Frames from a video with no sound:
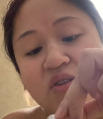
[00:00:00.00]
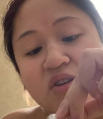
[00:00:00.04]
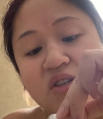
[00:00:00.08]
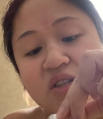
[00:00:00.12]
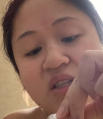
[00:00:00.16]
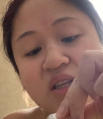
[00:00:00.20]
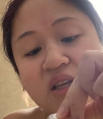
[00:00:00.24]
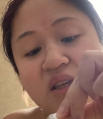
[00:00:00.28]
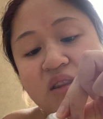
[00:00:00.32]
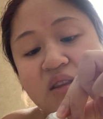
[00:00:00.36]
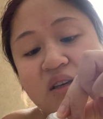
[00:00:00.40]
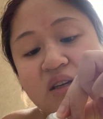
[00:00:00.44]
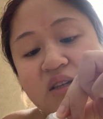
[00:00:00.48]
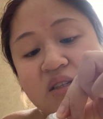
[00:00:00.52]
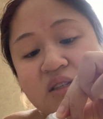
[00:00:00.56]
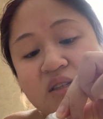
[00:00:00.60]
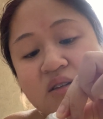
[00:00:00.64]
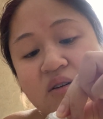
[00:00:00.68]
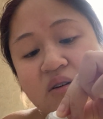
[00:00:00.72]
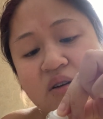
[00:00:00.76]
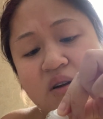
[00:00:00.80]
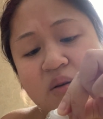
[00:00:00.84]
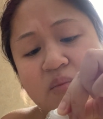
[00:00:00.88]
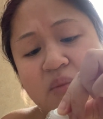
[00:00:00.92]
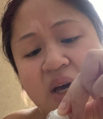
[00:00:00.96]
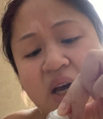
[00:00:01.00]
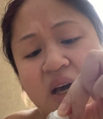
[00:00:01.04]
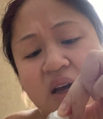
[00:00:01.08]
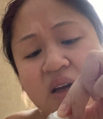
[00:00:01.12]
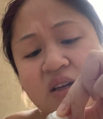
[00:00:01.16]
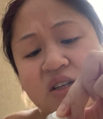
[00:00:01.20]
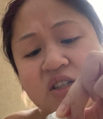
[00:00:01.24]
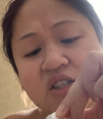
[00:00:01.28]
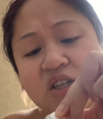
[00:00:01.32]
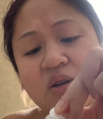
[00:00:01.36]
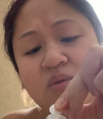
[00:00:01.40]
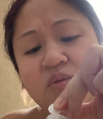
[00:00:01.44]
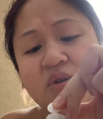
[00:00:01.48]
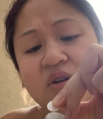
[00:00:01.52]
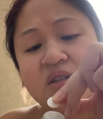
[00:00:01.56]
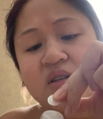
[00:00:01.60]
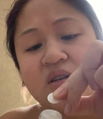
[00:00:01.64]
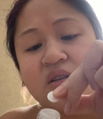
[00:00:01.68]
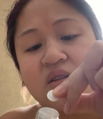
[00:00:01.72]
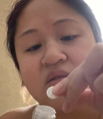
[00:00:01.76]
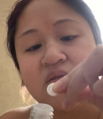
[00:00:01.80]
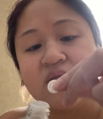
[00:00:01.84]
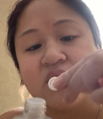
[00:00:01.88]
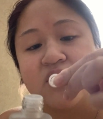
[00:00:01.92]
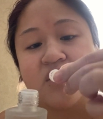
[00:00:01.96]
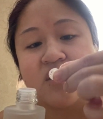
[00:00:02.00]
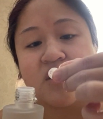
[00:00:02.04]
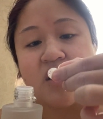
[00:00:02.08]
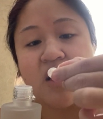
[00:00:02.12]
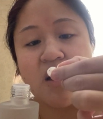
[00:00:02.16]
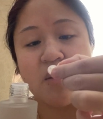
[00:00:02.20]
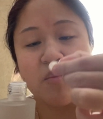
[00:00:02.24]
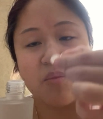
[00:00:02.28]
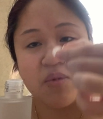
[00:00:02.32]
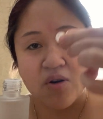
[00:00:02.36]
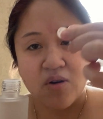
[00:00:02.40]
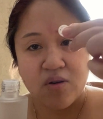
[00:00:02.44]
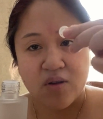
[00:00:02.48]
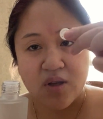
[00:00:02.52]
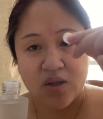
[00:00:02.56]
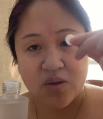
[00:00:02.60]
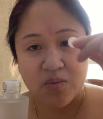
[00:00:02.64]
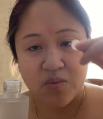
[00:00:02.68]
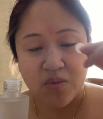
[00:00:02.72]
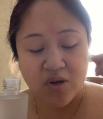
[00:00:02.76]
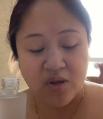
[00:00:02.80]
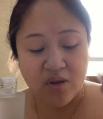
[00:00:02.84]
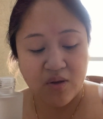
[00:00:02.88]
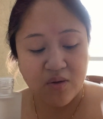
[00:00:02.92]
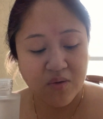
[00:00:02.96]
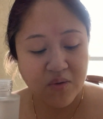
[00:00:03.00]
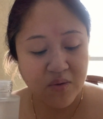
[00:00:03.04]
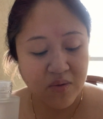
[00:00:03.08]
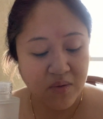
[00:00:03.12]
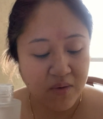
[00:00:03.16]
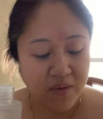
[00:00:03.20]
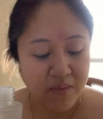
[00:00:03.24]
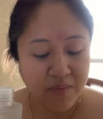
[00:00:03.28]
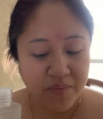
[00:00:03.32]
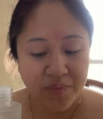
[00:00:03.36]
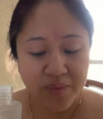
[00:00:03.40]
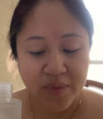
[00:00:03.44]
seen this on a packaging where it's a little stopper. That's pretty cool.